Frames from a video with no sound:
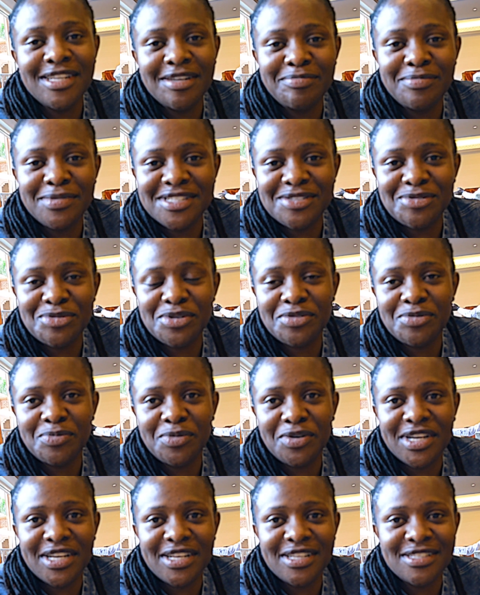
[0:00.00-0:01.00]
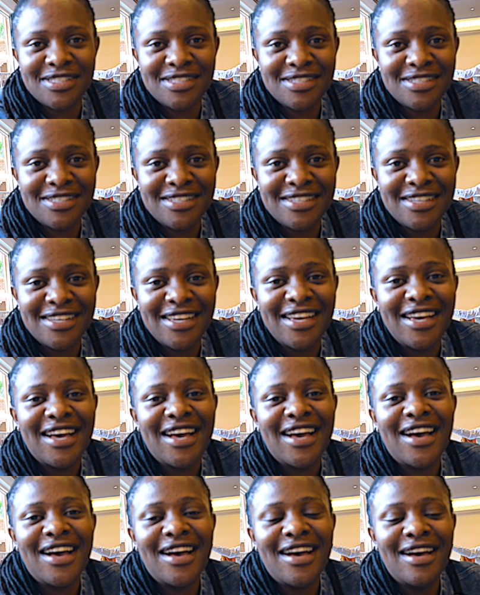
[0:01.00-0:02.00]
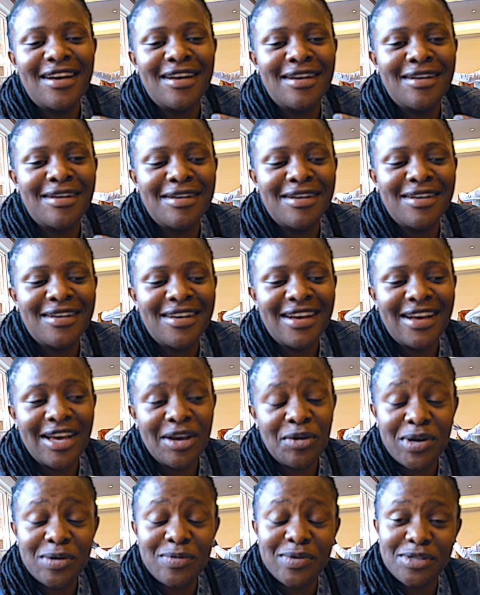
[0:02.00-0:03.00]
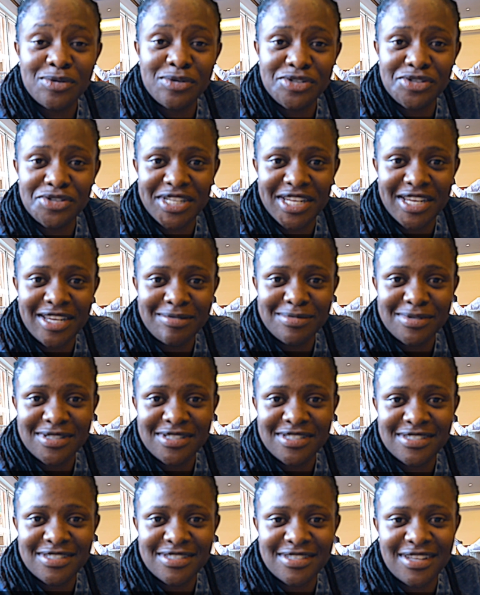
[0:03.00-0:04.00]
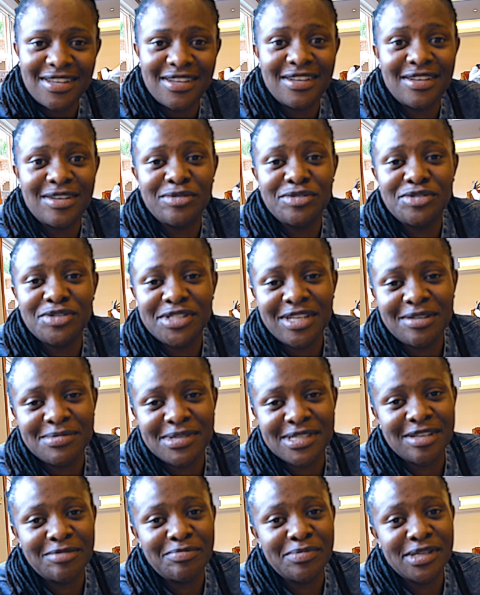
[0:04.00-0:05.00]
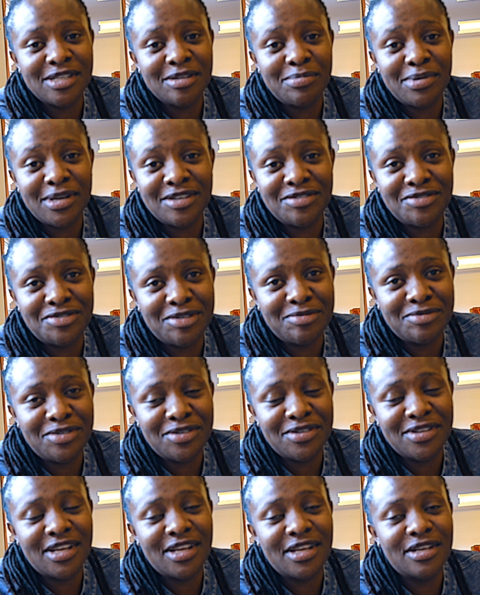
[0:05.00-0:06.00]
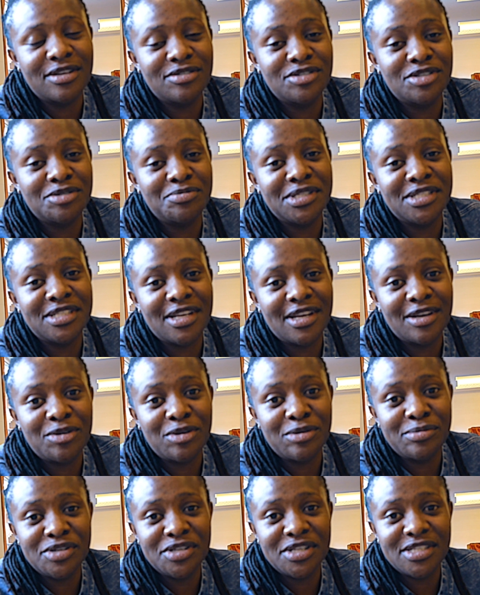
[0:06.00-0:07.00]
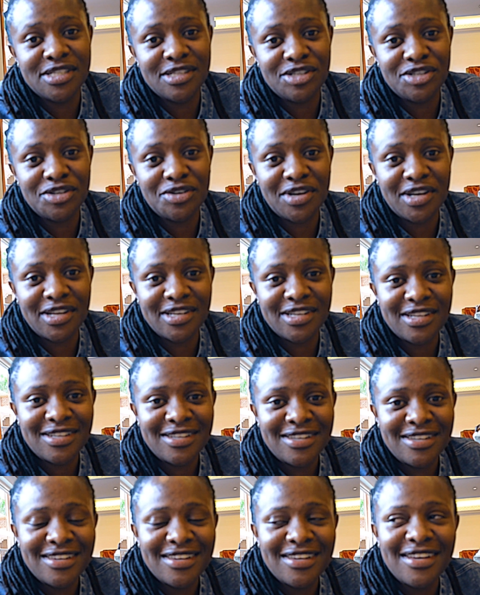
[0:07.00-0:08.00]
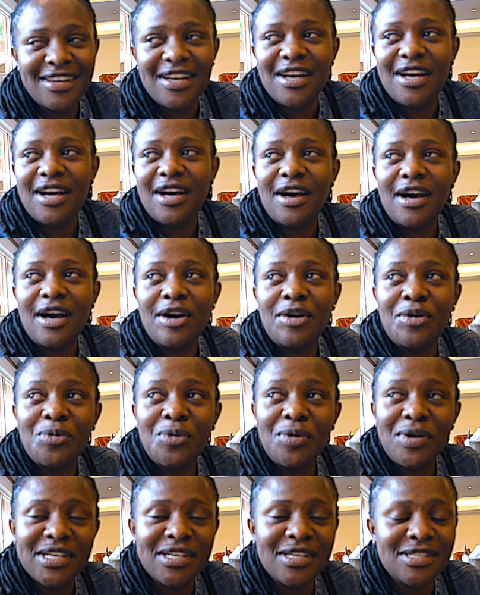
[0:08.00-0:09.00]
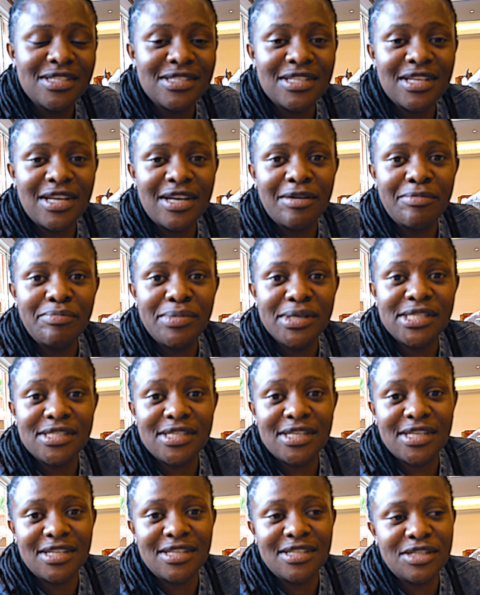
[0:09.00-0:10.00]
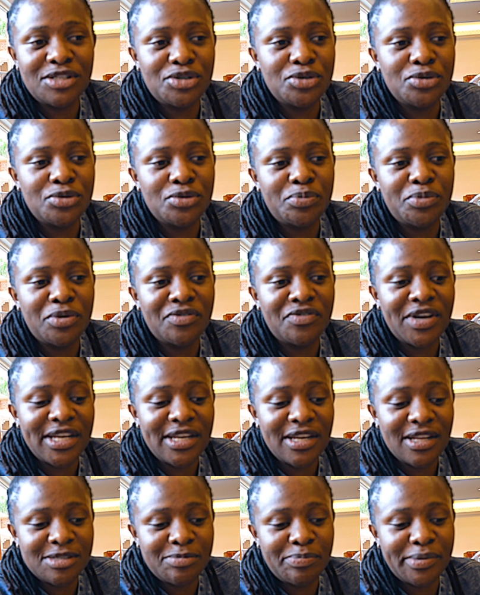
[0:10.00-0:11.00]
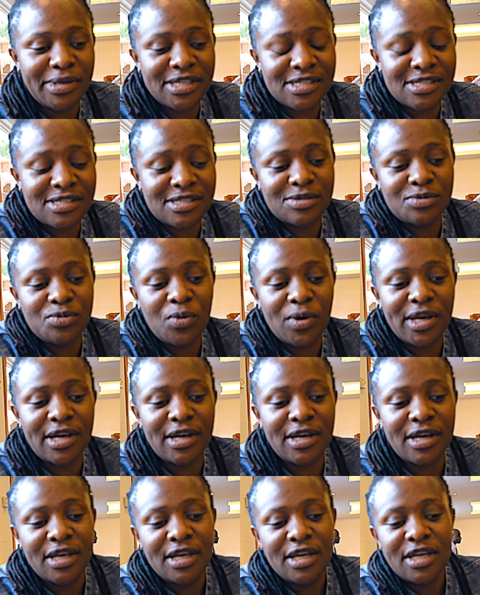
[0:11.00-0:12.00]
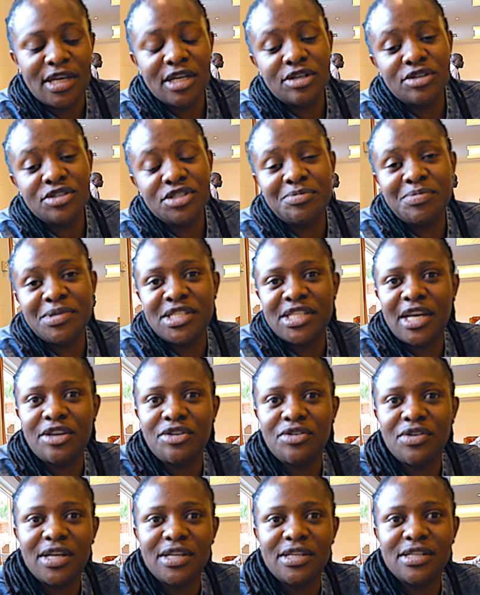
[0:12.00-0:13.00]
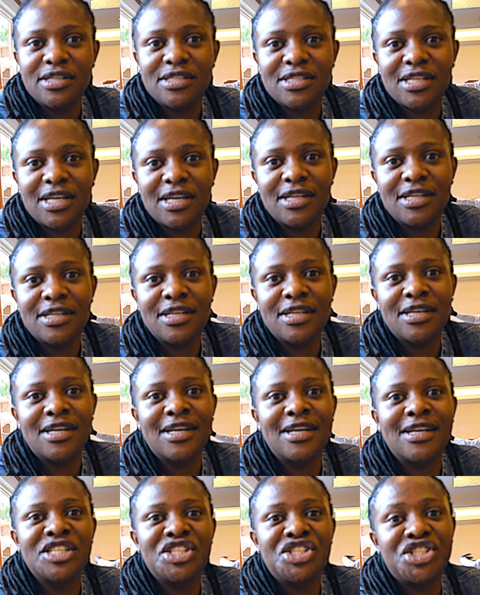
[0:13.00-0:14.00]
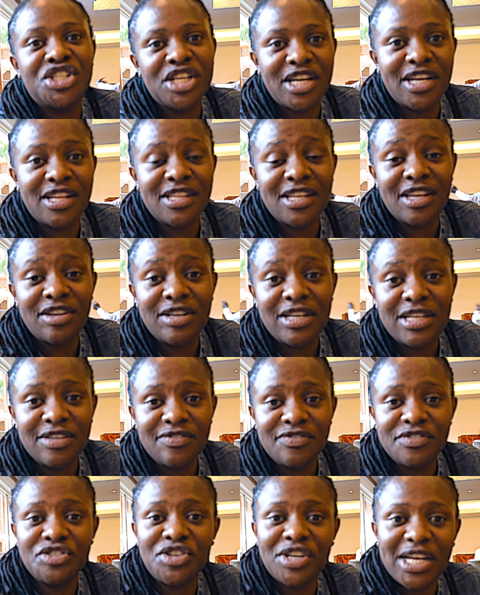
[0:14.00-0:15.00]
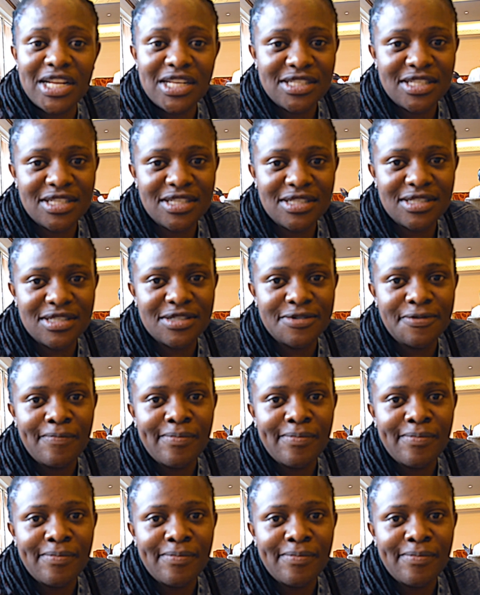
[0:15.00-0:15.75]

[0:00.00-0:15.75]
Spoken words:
name is Rosi Moganzi. I work with Kuchi Times. Kuchi Times is a media platform for the LGBTI community in Uganda. Our work is basically to provide a space where LGBTI Ugandans can share their lived realities,